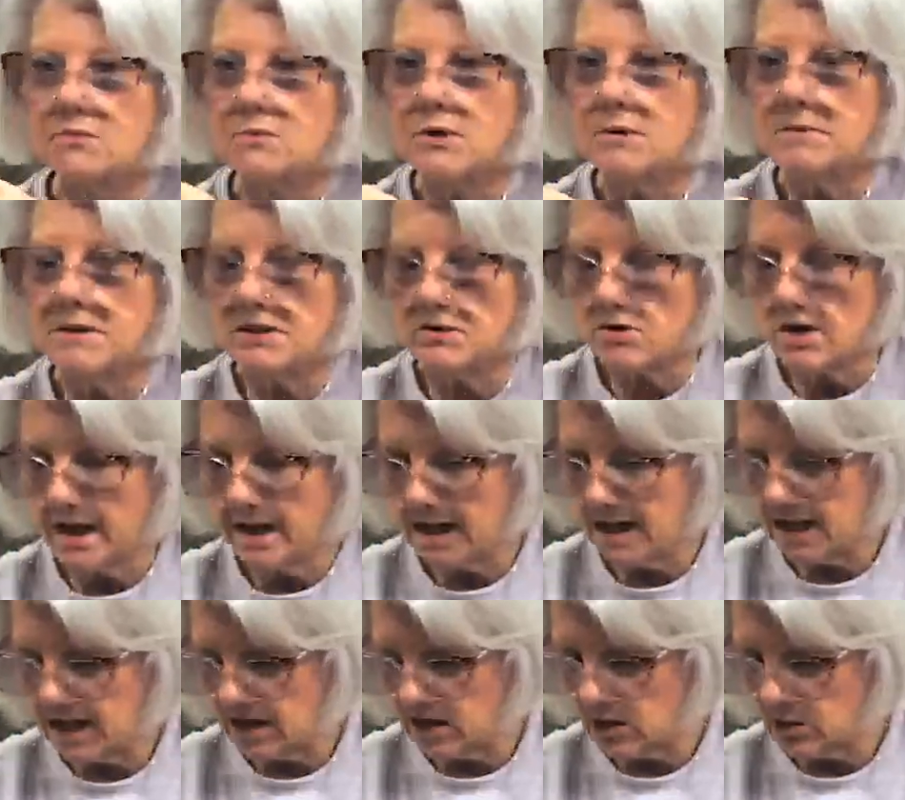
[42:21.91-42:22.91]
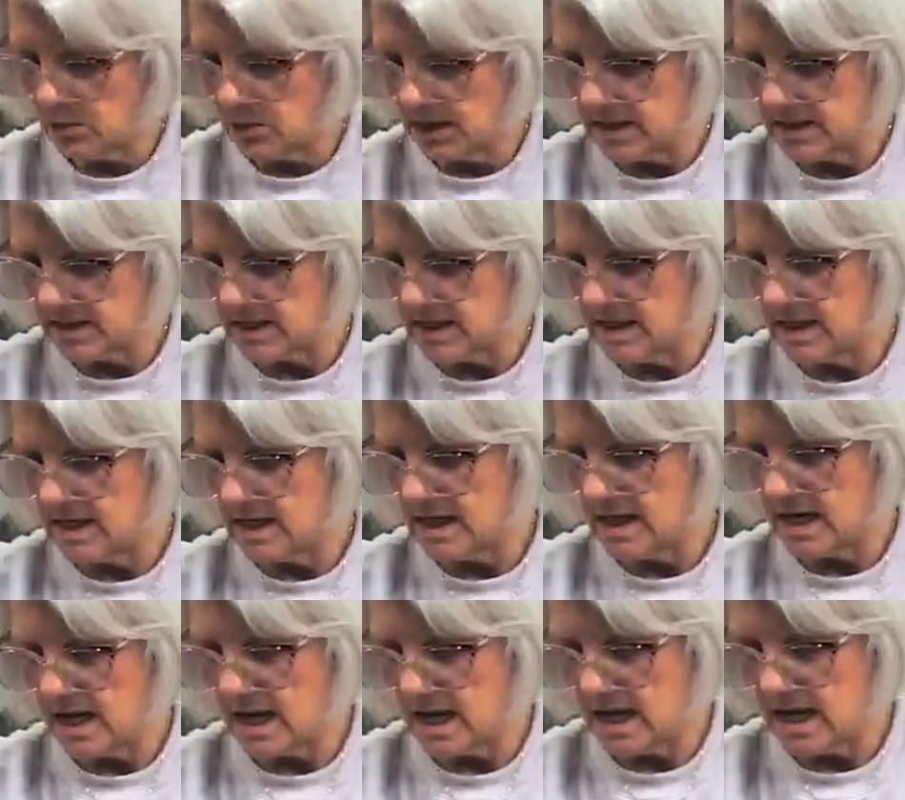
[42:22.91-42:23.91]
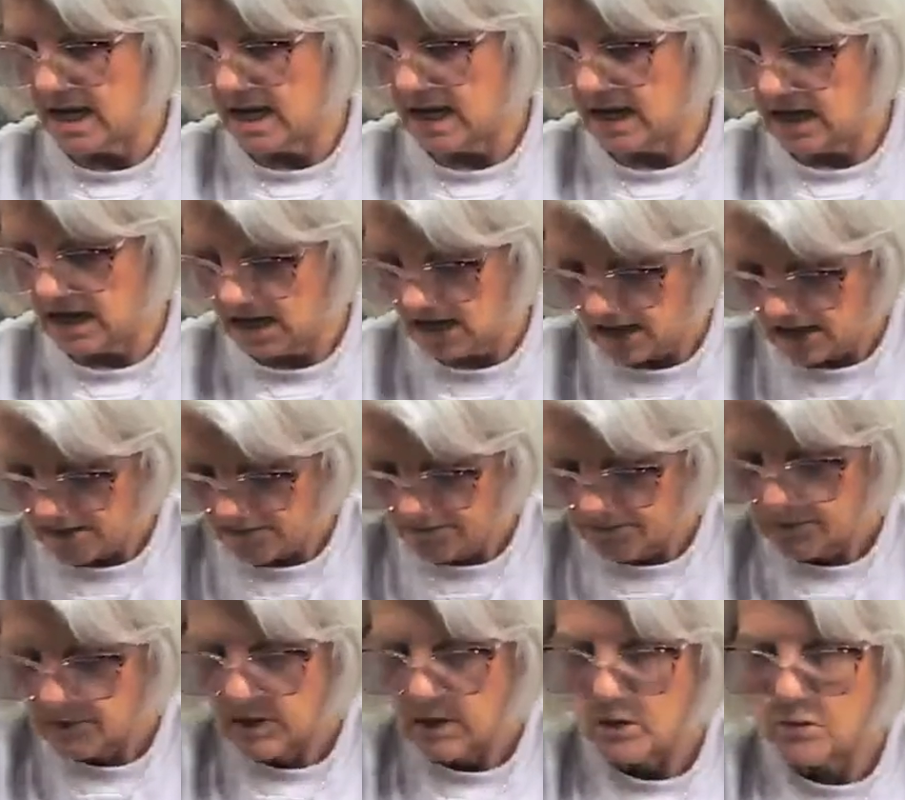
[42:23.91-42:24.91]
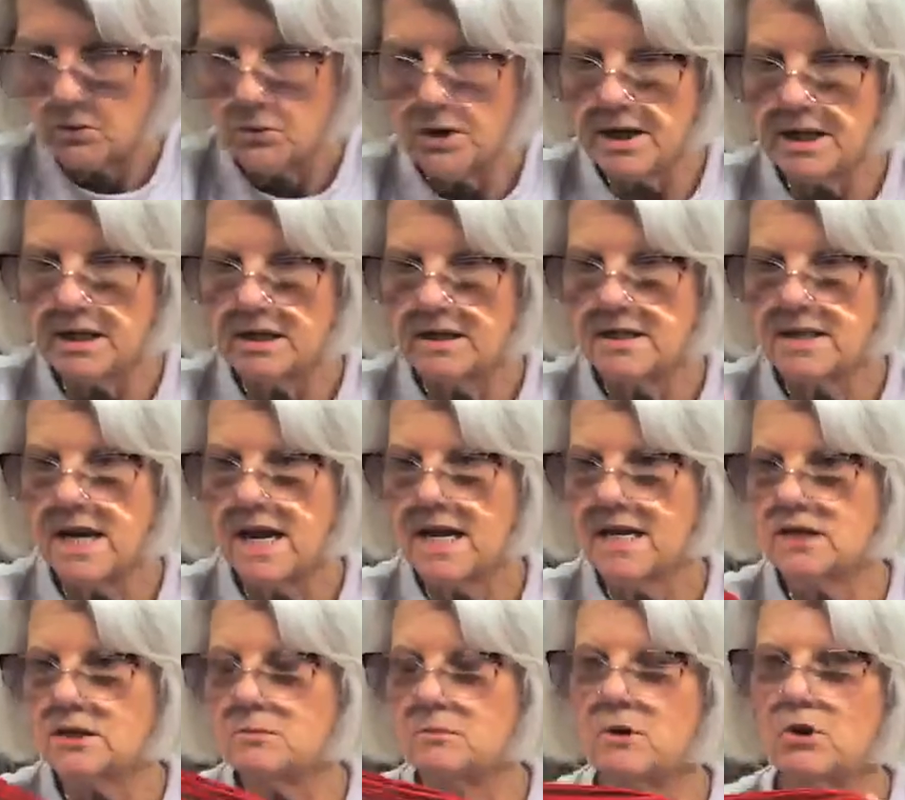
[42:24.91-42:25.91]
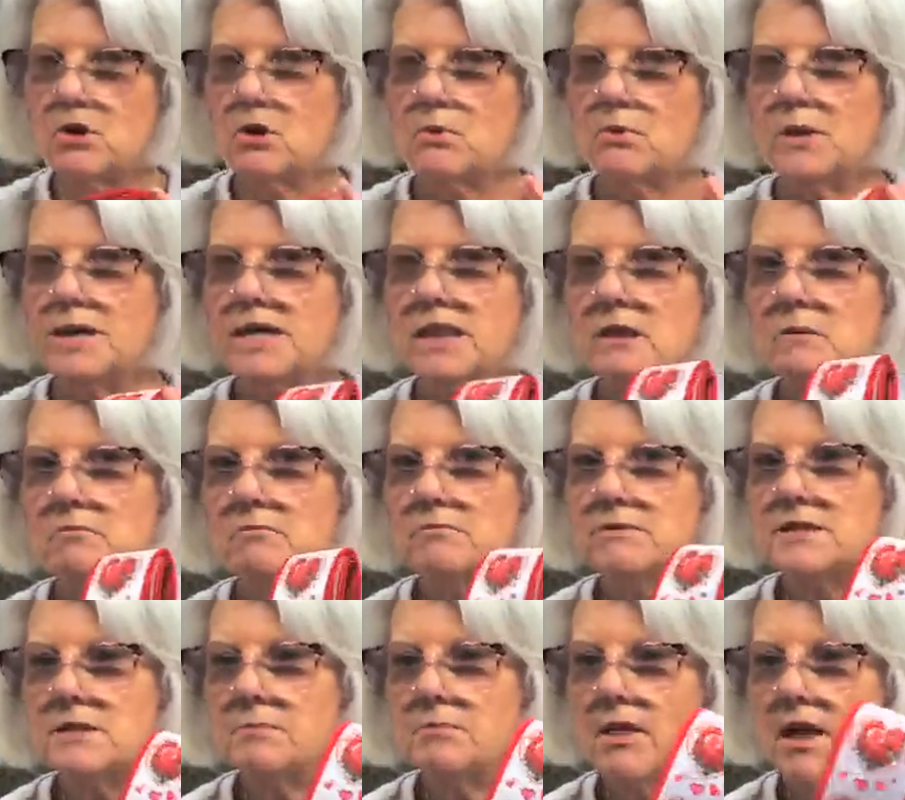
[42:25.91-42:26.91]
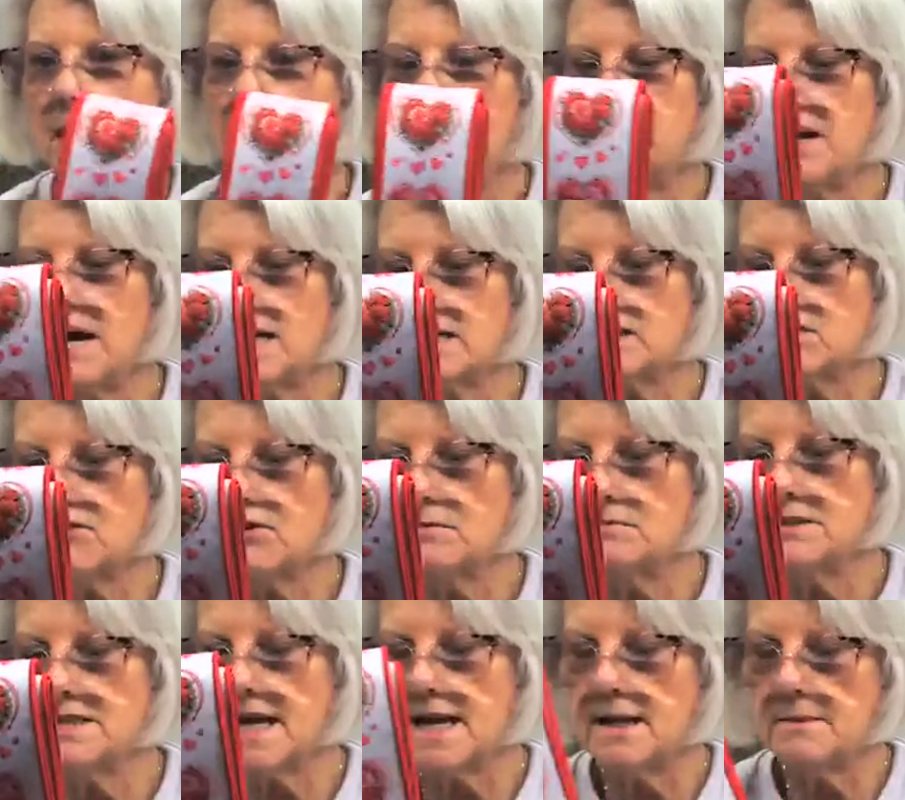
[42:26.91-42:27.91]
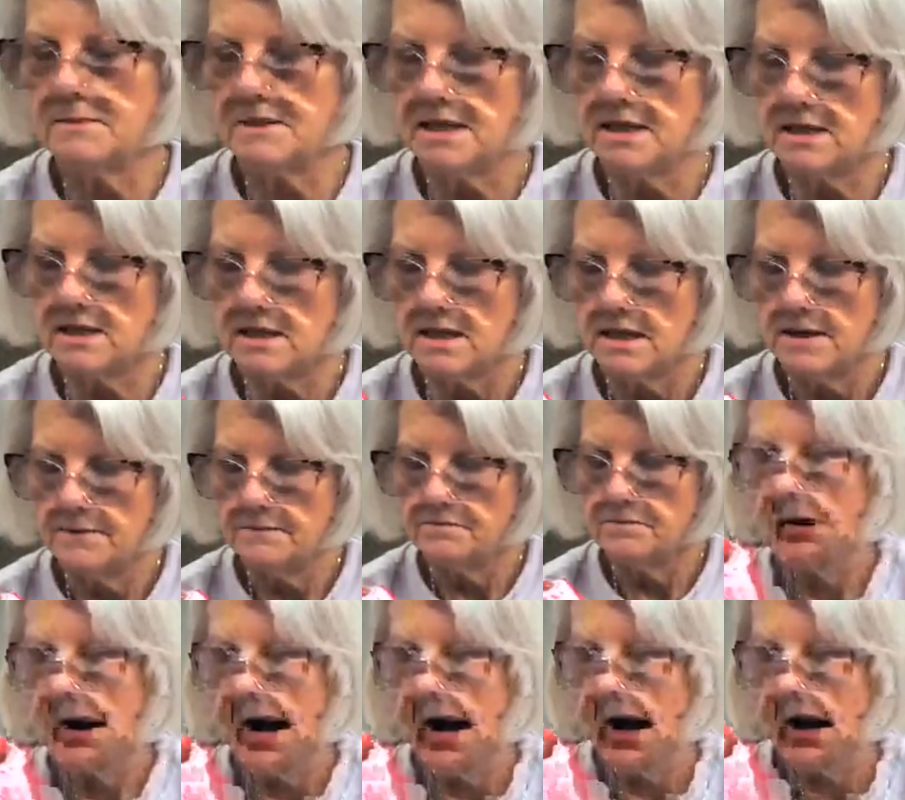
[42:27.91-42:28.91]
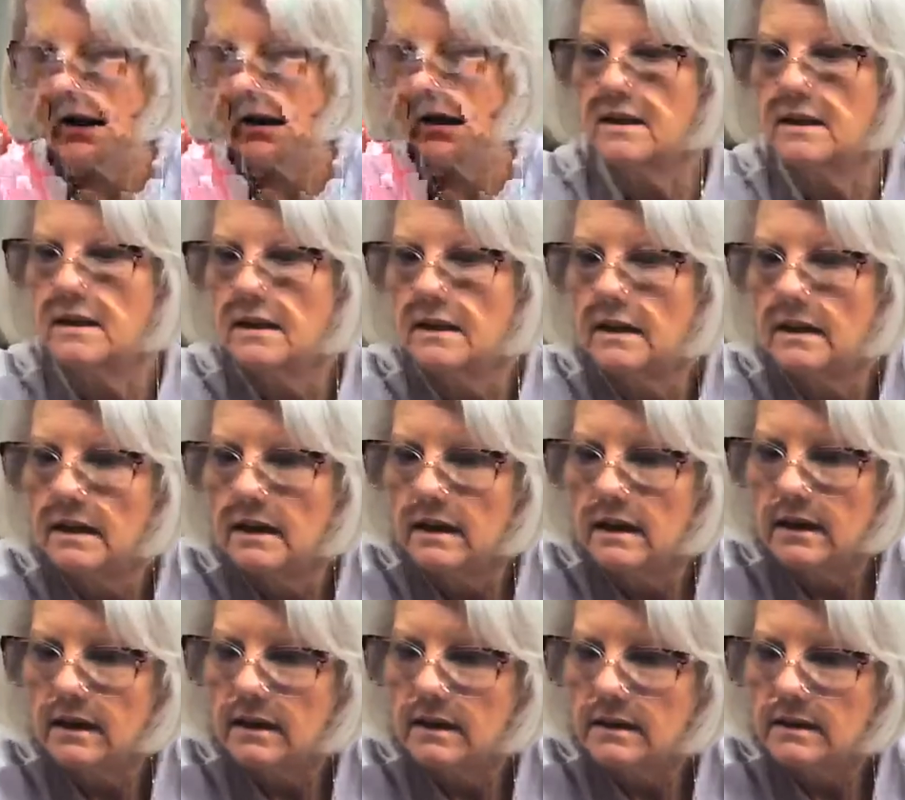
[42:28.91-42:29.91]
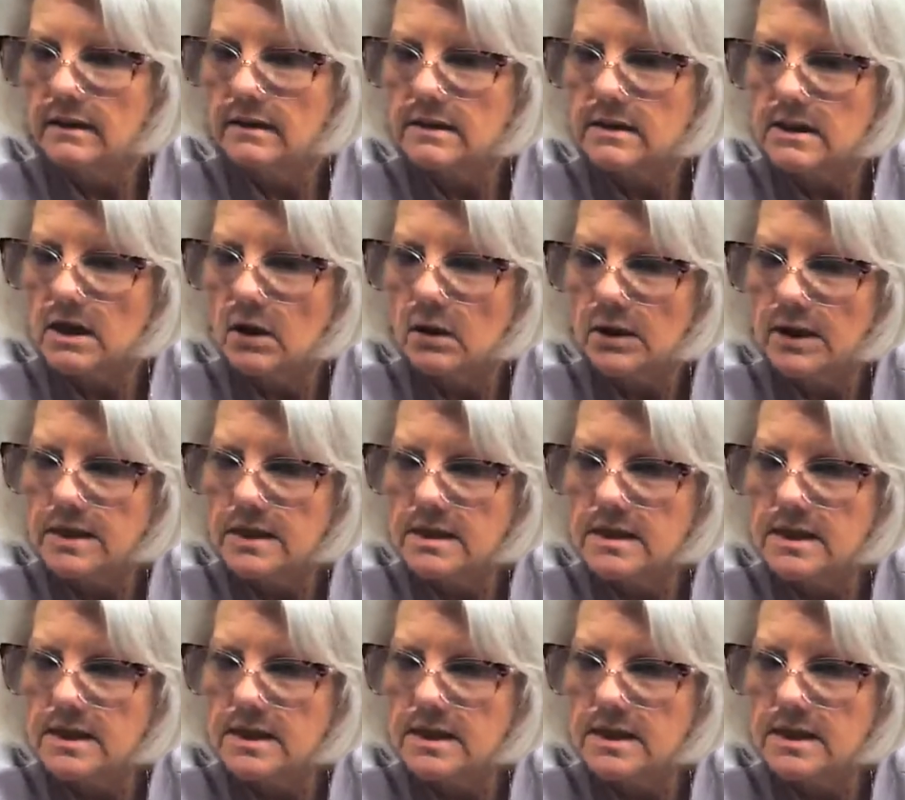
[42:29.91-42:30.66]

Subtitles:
ribbon right here was in a wreath attachment or a wreath supply box from Damon back. So it's